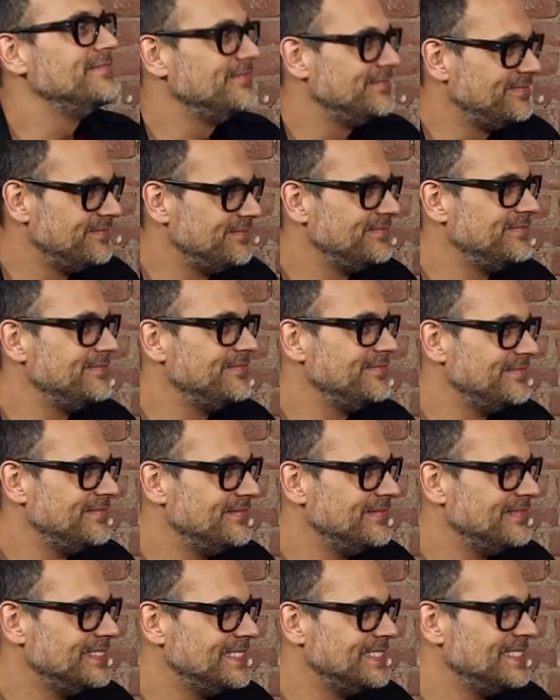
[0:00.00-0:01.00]

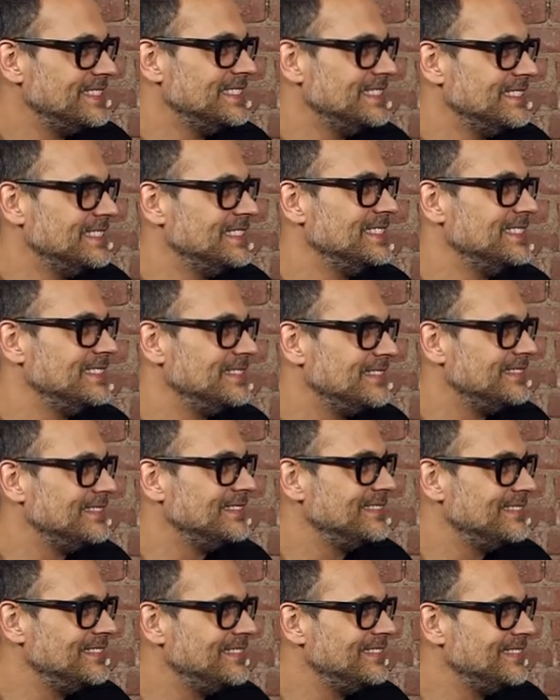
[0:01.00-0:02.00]

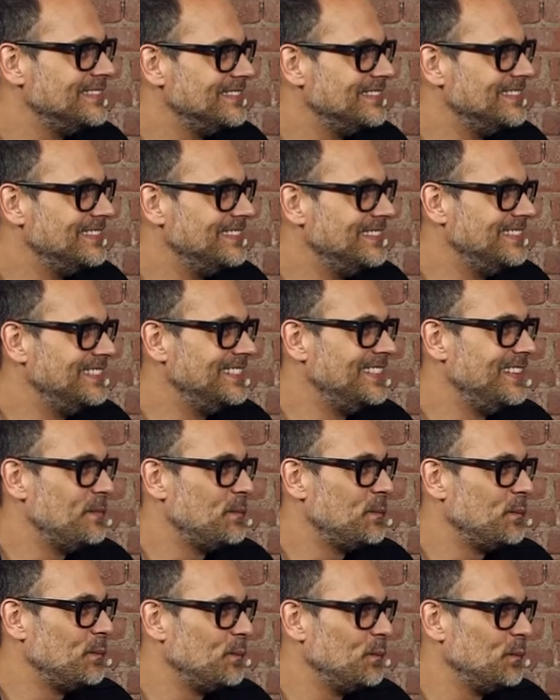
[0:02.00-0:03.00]

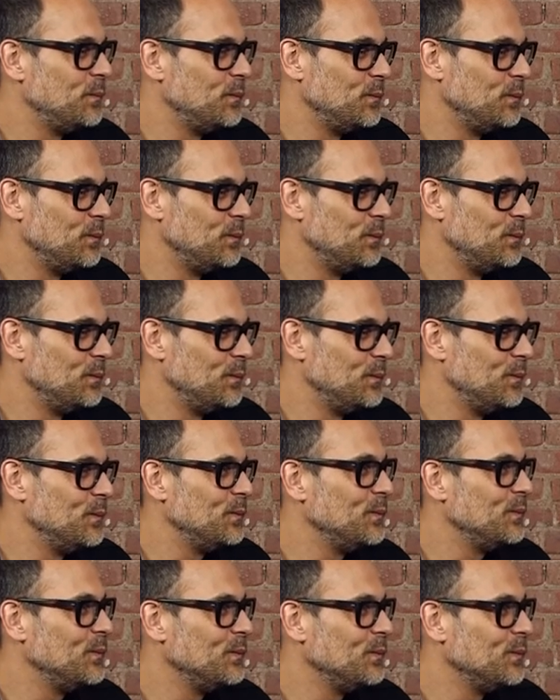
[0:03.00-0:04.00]

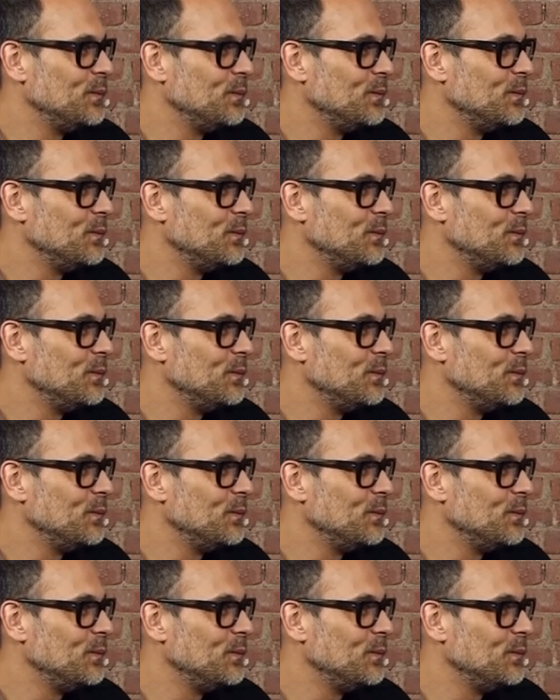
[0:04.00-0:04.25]
[no speech]